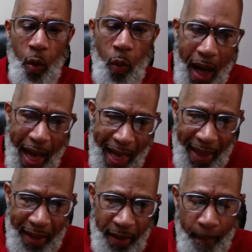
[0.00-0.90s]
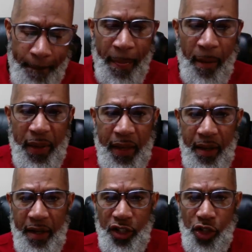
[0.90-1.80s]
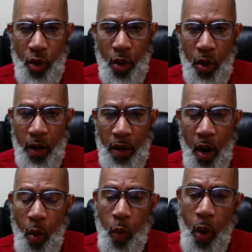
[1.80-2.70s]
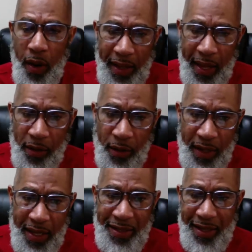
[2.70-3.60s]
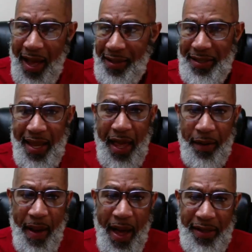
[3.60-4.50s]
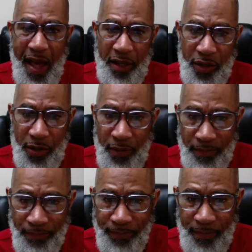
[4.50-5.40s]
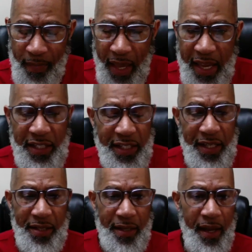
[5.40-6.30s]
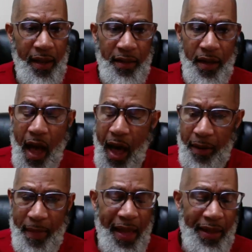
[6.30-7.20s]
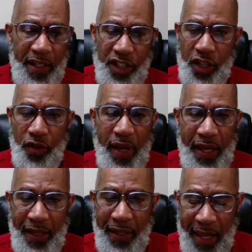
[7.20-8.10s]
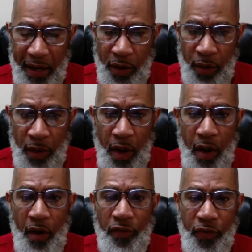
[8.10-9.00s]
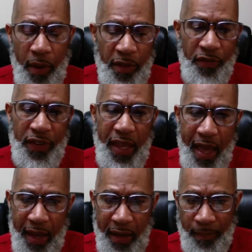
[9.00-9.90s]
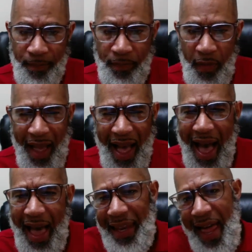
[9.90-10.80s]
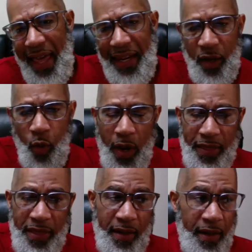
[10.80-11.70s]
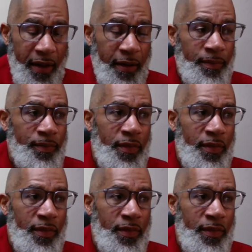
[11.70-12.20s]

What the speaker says: Why? Because your award letter is not signed by a doctor. It's just an automatically generated letter from the VA highlighting what the